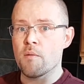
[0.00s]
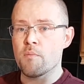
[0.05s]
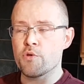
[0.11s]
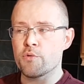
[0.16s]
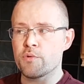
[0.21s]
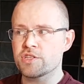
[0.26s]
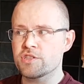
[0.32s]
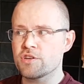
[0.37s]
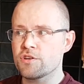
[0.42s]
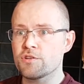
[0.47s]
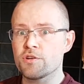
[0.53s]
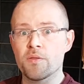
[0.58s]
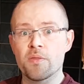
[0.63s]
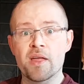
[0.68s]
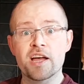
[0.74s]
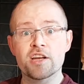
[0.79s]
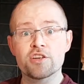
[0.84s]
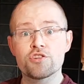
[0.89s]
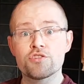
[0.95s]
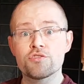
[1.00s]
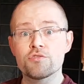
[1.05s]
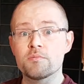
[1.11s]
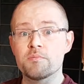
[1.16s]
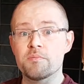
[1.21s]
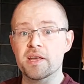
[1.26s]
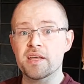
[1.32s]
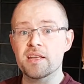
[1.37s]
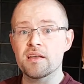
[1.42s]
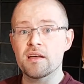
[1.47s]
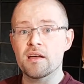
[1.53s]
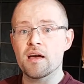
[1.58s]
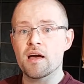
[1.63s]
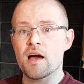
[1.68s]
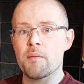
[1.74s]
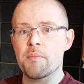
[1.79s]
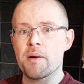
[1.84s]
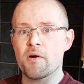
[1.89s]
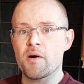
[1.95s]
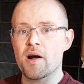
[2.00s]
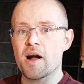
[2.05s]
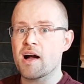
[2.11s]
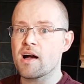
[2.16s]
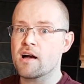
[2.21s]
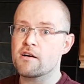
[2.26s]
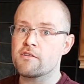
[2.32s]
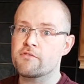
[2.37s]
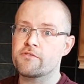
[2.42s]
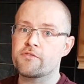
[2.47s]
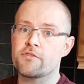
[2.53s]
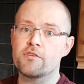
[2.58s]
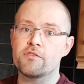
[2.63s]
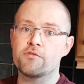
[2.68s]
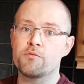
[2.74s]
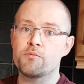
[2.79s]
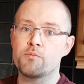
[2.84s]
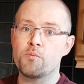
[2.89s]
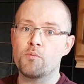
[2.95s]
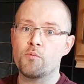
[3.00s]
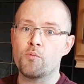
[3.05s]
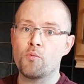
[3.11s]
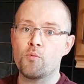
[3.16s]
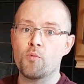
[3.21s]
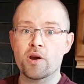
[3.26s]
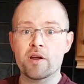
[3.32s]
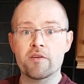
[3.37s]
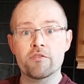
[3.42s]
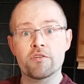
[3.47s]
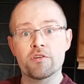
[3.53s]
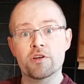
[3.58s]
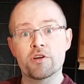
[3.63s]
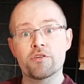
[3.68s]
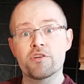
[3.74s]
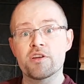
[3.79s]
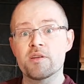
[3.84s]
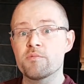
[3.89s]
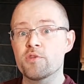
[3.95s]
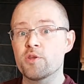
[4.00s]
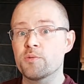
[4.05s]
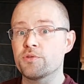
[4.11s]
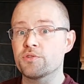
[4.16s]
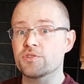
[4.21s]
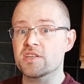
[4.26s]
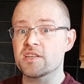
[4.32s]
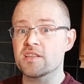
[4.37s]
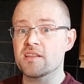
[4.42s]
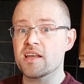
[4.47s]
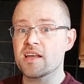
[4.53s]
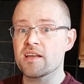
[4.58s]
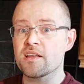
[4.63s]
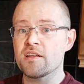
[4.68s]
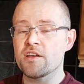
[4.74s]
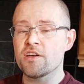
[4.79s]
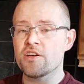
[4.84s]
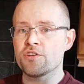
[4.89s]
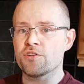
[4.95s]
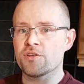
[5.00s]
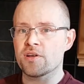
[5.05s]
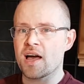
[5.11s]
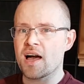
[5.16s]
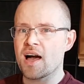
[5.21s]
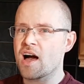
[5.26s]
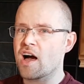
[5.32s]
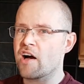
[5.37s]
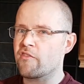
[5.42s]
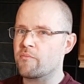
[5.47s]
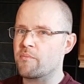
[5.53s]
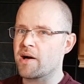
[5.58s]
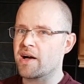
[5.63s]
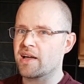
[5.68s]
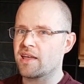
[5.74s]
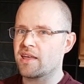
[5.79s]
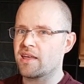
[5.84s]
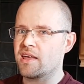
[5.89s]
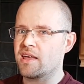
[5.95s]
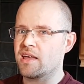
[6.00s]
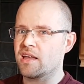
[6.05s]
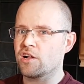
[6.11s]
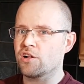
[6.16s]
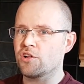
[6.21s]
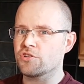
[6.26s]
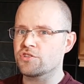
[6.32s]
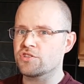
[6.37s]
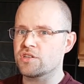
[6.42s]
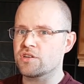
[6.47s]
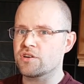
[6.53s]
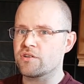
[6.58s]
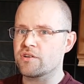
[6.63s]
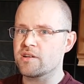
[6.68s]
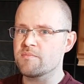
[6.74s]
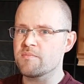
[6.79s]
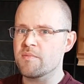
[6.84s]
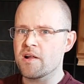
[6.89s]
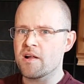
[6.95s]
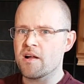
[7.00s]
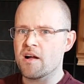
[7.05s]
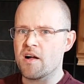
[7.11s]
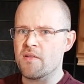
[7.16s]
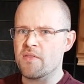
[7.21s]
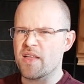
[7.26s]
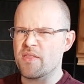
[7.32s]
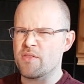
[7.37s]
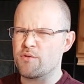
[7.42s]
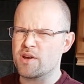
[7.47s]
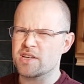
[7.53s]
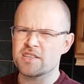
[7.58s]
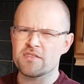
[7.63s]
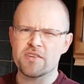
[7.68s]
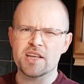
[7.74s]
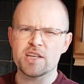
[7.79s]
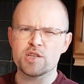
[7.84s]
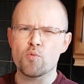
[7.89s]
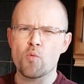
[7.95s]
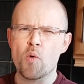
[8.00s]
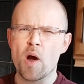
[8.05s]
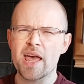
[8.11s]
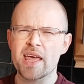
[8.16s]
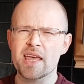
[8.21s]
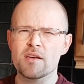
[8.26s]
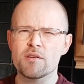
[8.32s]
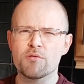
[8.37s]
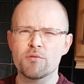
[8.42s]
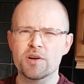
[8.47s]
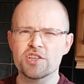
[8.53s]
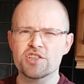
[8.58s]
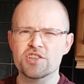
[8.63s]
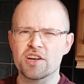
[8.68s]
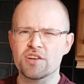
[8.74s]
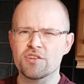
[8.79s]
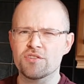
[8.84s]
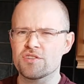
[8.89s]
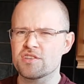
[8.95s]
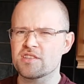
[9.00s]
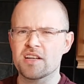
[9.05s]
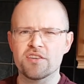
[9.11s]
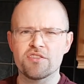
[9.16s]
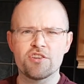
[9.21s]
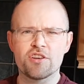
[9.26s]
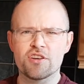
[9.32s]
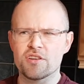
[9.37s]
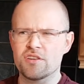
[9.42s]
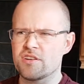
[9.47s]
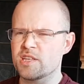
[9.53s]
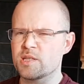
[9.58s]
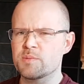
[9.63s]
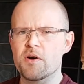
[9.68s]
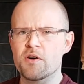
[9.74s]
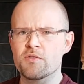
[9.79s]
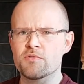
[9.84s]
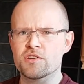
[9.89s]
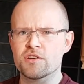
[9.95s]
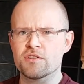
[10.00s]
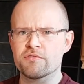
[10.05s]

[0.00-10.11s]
The return on that should be about half of whatever cream you put in there. You'll get half back in clotted cream, and then the rest of it is whey, which I understand you can dispose